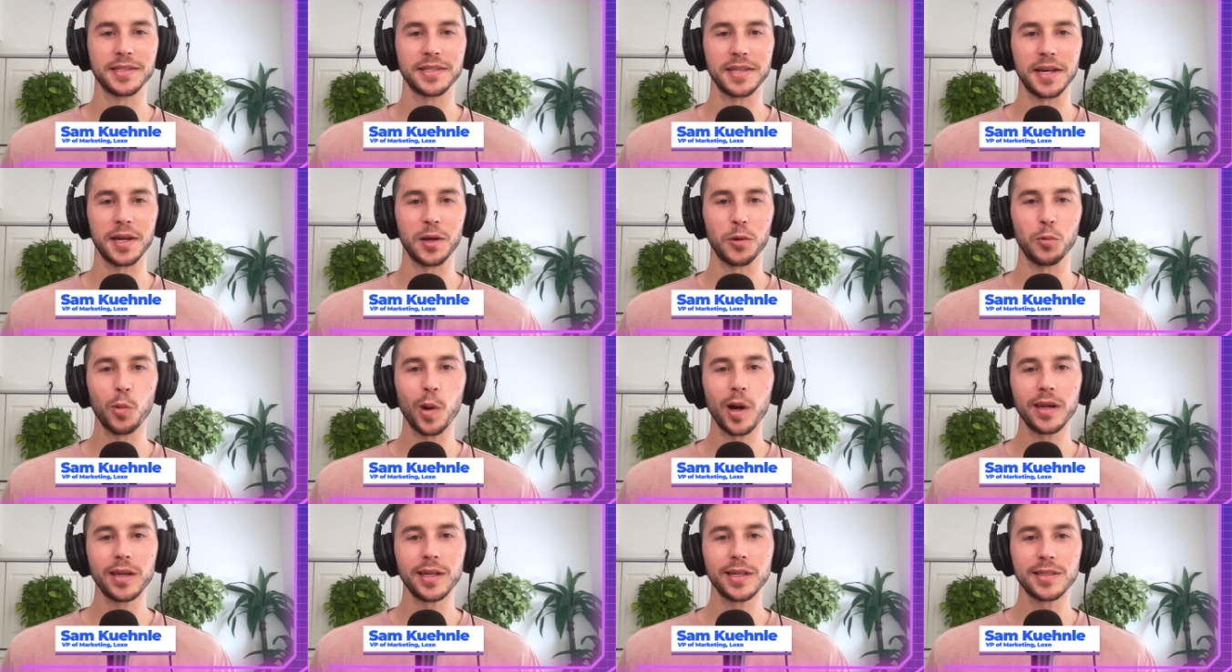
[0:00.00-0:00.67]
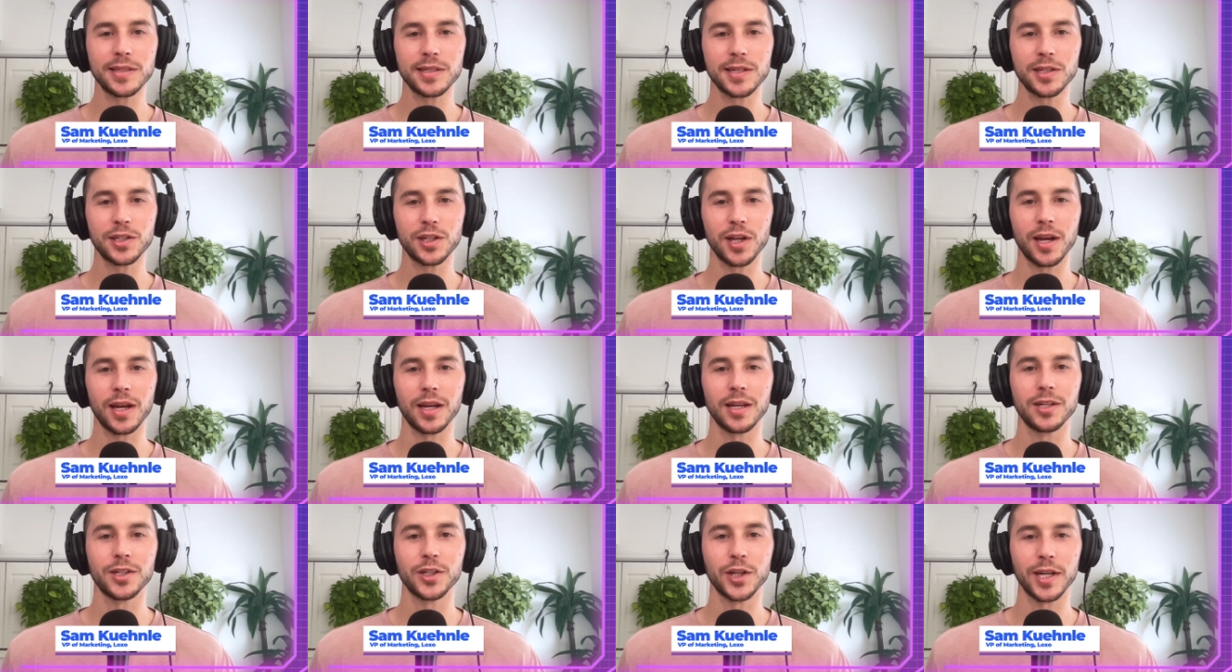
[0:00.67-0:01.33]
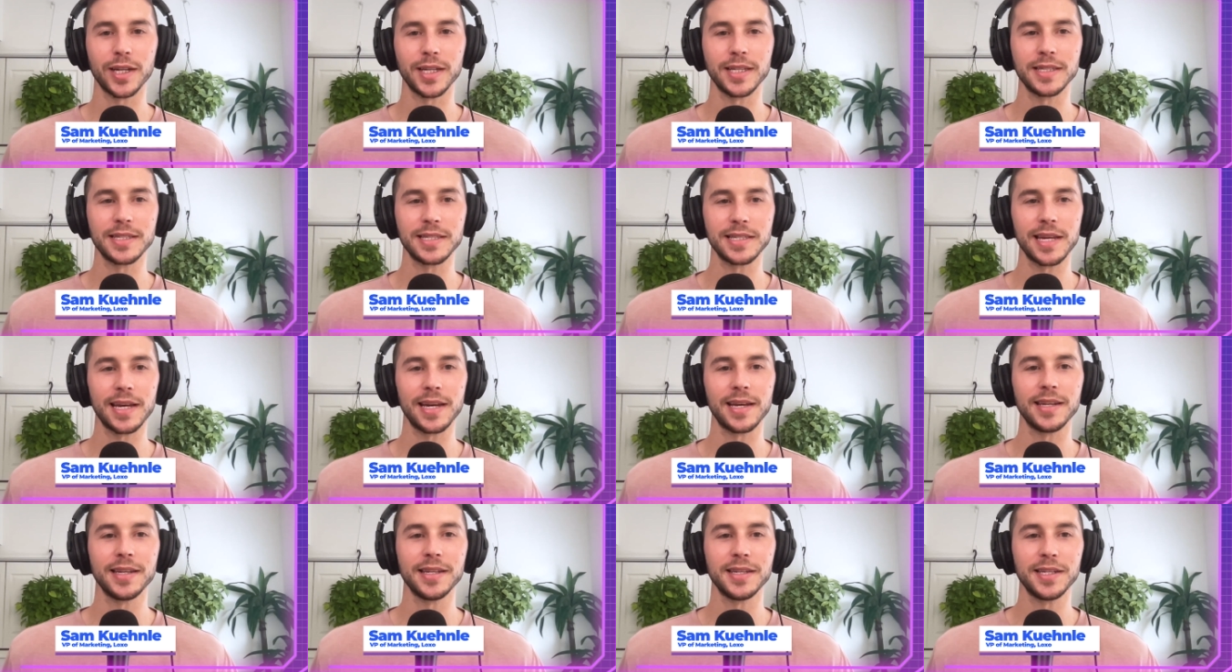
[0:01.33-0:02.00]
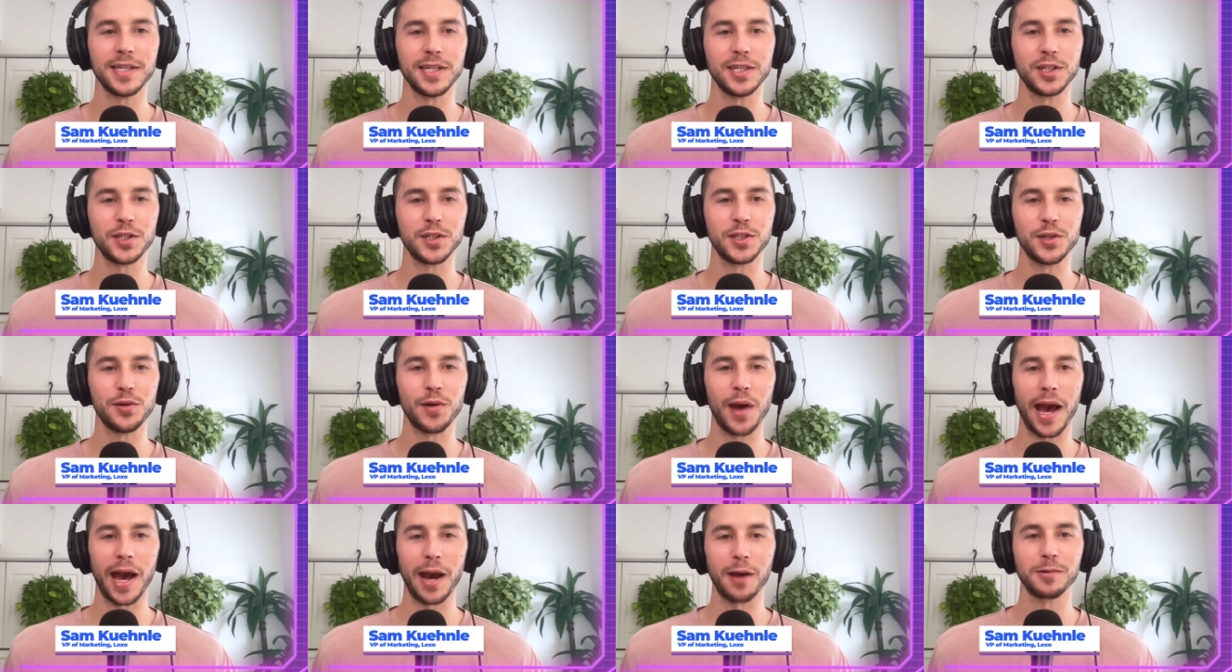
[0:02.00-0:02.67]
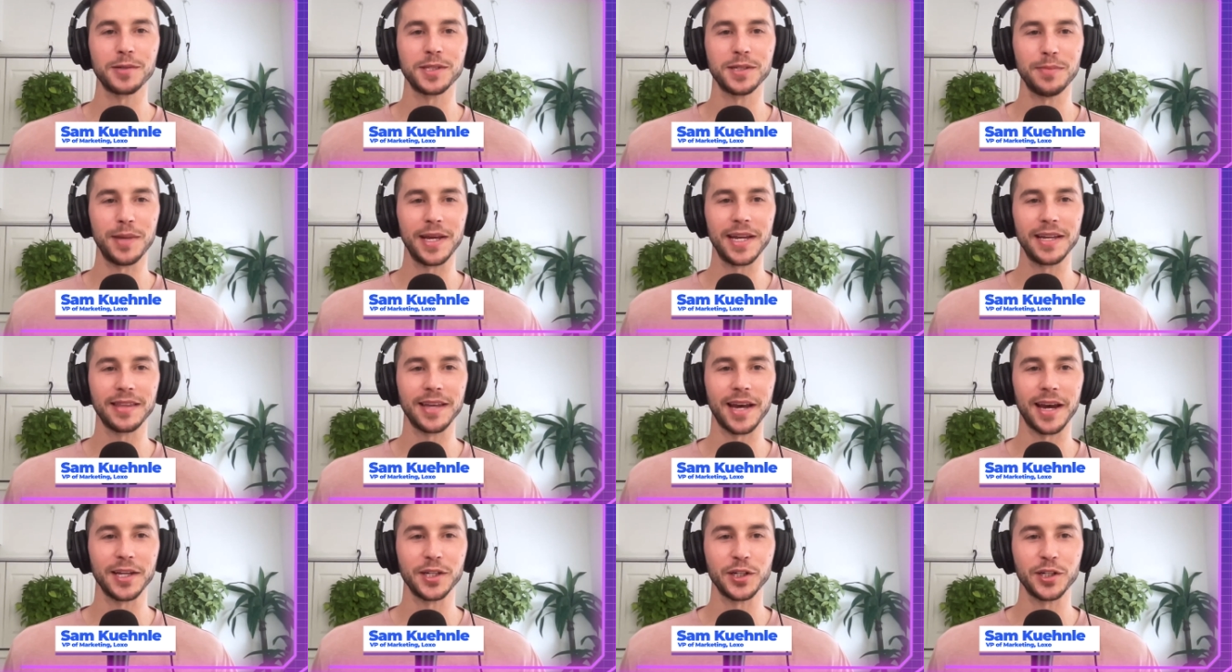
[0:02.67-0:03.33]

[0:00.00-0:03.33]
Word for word: saying what needs to change and instead teaches you how to make that